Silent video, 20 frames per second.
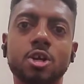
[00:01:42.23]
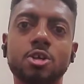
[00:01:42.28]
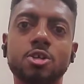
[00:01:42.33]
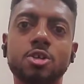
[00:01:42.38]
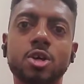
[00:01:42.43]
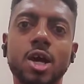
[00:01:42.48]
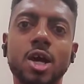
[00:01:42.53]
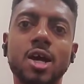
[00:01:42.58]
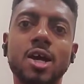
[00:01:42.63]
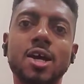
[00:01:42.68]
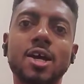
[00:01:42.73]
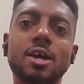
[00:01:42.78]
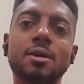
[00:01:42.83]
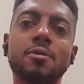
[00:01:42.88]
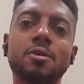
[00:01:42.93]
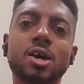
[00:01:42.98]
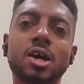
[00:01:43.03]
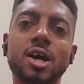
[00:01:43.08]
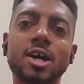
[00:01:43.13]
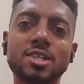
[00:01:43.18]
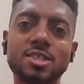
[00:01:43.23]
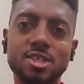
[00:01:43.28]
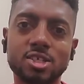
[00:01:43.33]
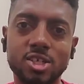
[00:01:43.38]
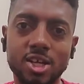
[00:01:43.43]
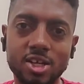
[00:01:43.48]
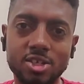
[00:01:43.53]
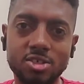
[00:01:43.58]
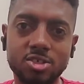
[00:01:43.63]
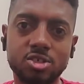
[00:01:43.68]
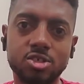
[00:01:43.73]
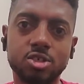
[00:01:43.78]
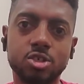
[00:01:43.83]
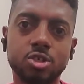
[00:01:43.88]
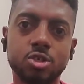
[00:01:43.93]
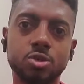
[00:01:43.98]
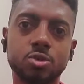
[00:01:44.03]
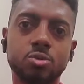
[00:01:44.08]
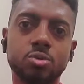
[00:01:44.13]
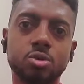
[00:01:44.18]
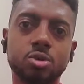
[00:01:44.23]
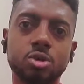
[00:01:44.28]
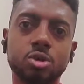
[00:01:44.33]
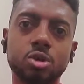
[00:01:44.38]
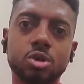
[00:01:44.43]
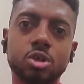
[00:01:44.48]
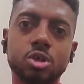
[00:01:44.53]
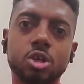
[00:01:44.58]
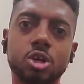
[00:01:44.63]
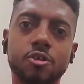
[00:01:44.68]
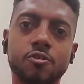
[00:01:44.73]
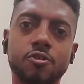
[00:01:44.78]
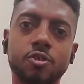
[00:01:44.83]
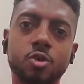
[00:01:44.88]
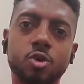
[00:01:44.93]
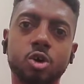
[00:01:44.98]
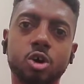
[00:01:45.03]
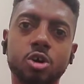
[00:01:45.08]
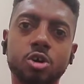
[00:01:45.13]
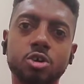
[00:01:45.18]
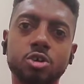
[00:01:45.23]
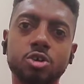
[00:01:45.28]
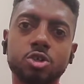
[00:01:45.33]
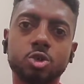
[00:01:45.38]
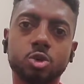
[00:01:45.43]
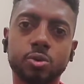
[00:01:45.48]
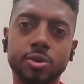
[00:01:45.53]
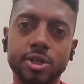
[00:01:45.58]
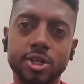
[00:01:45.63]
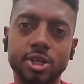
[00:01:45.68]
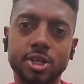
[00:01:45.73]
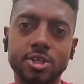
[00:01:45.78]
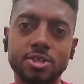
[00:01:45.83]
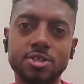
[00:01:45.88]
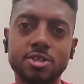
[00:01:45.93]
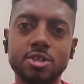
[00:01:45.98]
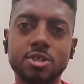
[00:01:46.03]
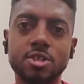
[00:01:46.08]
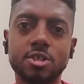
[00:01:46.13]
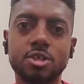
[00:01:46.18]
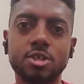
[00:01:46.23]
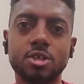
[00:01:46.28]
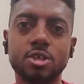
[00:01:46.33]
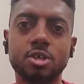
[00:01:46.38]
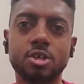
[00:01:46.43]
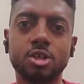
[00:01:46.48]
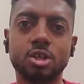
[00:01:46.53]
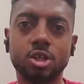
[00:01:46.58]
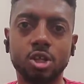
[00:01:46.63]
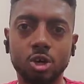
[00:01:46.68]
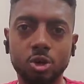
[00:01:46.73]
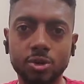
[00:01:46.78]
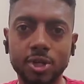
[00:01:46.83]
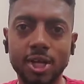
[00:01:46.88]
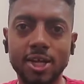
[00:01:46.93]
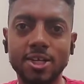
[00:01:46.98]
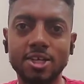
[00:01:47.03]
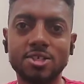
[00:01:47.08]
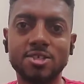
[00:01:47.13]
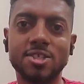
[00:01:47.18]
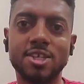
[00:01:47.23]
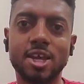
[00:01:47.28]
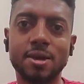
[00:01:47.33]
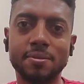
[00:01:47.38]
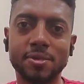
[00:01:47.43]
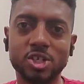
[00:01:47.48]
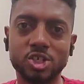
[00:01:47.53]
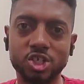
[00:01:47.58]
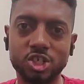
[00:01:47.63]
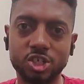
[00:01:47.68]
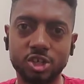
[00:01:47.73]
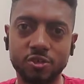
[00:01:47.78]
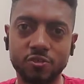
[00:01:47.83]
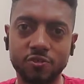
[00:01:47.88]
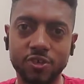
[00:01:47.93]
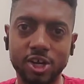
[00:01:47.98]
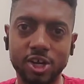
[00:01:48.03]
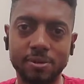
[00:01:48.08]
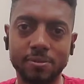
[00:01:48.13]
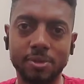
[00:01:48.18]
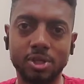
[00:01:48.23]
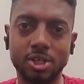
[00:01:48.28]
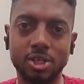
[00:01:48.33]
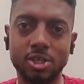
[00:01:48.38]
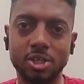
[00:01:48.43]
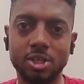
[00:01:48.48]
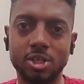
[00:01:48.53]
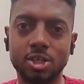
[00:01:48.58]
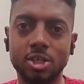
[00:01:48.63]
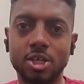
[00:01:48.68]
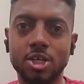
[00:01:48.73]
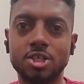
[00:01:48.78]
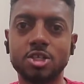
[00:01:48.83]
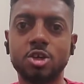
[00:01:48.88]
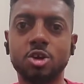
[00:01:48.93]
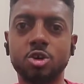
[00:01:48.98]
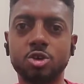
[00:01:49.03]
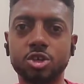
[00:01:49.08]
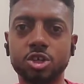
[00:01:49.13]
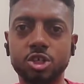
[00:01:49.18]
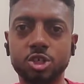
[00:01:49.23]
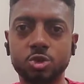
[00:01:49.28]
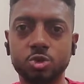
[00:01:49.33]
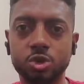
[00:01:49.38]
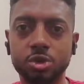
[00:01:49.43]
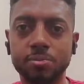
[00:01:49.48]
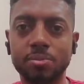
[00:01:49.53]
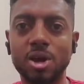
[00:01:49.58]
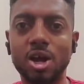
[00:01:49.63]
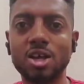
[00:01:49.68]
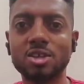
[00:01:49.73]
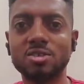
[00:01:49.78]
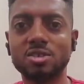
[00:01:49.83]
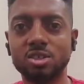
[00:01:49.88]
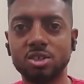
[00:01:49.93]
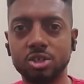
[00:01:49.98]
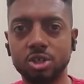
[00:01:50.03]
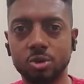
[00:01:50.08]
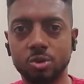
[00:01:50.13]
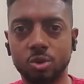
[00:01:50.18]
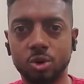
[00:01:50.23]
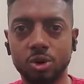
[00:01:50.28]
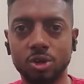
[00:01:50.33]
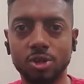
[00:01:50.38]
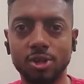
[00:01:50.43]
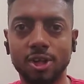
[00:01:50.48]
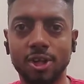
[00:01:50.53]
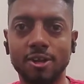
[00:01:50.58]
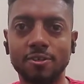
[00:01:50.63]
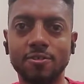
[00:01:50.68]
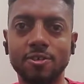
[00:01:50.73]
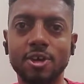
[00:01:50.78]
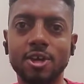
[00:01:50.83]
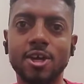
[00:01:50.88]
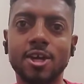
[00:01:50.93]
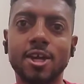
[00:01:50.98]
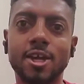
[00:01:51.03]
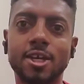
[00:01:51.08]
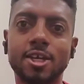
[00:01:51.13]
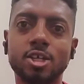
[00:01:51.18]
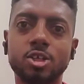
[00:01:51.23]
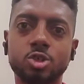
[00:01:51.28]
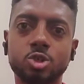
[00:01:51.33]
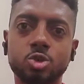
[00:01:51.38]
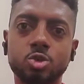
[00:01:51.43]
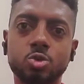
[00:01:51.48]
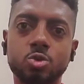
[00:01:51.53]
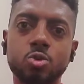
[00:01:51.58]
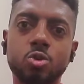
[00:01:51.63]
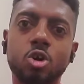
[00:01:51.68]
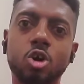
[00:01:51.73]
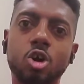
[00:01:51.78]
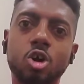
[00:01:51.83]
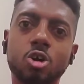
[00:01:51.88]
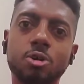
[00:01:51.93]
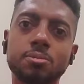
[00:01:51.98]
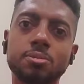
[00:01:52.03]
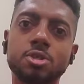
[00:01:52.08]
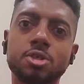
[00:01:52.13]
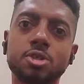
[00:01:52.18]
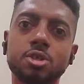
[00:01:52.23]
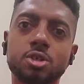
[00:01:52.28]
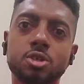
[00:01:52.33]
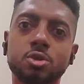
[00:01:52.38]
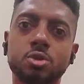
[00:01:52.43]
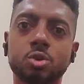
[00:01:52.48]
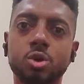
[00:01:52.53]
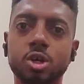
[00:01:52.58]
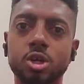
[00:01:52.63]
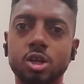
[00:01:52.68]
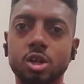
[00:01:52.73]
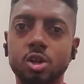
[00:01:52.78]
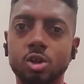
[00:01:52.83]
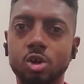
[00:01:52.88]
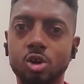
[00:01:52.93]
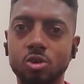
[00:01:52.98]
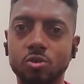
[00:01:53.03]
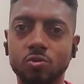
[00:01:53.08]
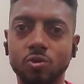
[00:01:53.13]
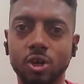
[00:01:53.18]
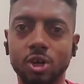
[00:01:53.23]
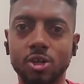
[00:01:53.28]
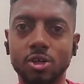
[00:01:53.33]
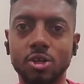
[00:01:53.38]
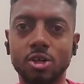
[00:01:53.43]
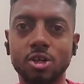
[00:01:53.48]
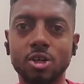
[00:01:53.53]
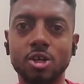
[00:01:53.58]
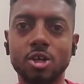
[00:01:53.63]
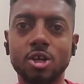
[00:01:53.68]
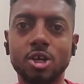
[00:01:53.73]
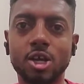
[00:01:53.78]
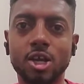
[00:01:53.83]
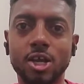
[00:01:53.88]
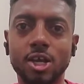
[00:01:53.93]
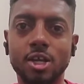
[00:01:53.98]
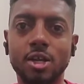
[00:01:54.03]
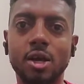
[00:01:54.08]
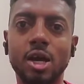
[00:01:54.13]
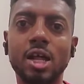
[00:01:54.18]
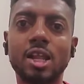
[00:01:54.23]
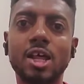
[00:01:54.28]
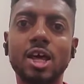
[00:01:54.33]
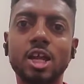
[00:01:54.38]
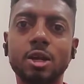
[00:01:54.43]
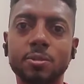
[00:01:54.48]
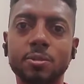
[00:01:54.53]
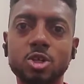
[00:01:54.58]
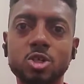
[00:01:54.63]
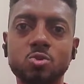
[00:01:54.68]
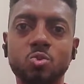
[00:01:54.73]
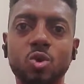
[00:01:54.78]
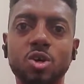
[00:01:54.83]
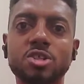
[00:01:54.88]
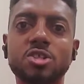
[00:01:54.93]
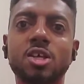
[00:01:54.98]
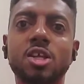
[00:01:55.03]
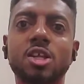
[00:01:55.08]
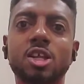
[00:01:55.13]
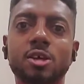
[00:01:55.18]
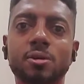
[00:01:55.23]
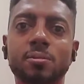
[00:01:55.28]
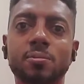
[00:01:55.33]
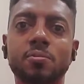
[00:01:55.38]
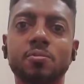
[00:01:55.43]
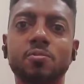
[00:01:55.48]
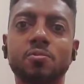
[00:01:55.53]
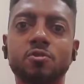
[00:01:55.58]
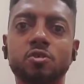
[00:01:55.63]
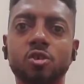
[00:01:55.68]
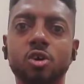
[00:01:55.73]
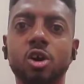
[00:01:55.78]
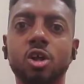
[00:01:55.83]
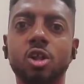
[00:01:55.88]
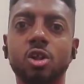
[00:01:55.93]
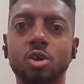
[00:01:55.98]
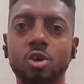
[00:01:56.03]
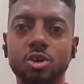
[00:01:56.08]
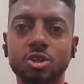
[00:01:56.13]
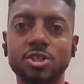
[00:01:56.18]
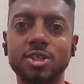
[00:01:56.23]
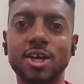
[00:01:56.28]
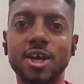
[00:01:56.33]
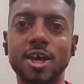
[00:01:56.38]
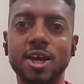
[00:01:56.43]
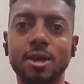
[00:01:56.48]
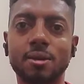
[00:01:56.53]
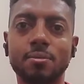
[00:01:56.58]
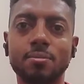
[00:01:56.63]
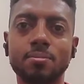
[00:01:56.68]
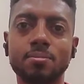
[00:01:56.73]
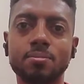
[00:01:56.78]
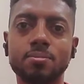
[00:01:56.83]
So I suggest to you, if you are doing this, know that it's damaging your family. It's hurting you and possibly your work life. It can do harm to you in the long run. And a lot of us want to live for a long time.